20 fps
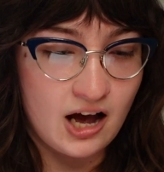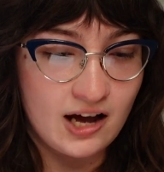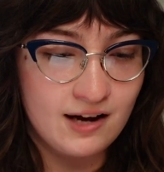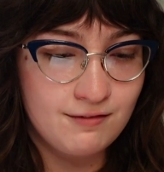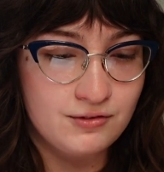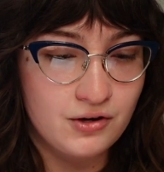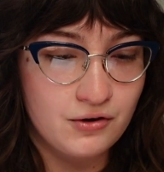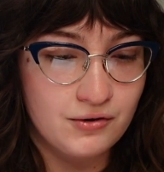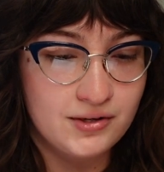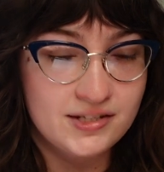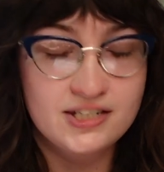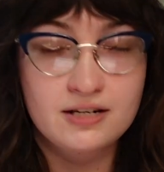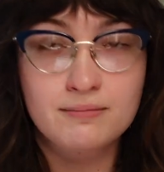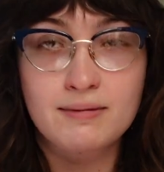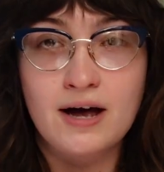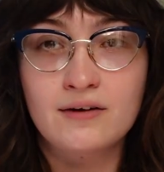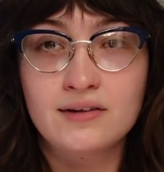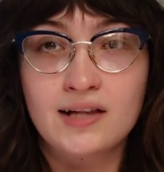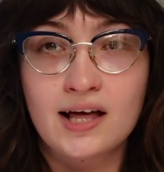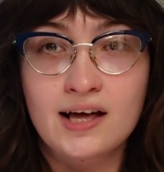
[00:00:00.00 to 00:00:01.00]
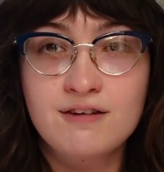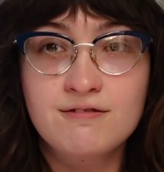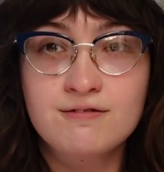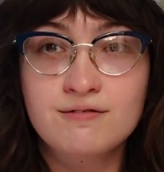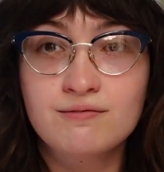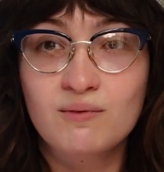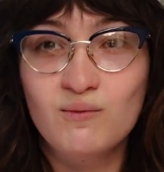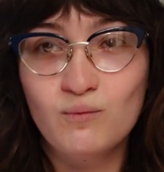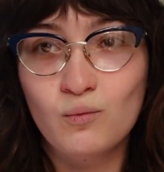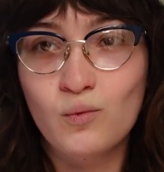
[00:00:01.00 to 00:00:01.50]
I've noticed about
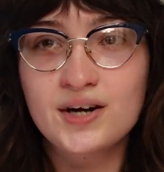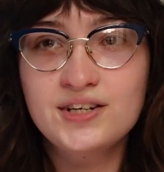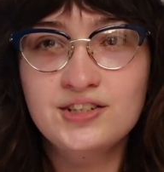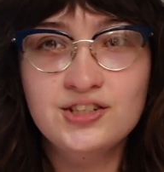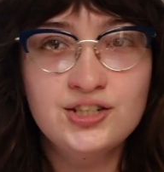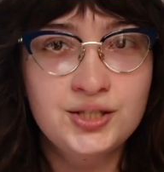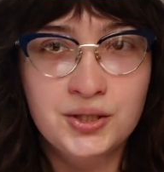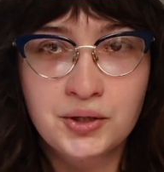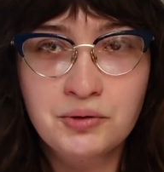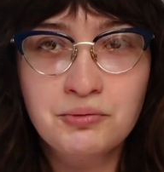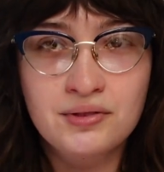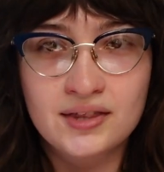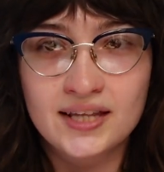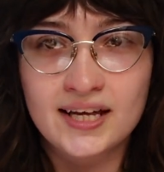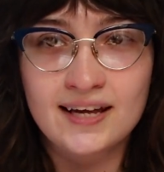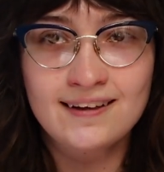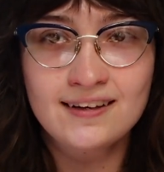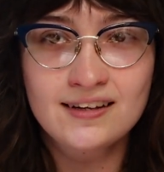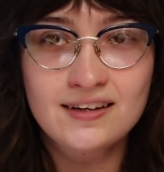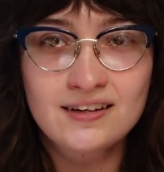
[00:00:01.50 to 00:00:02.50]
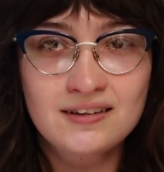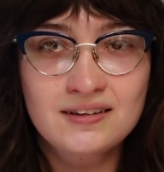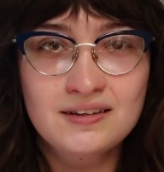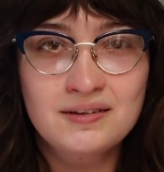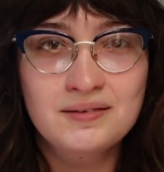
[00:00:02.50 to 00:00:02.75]
life. What do you think?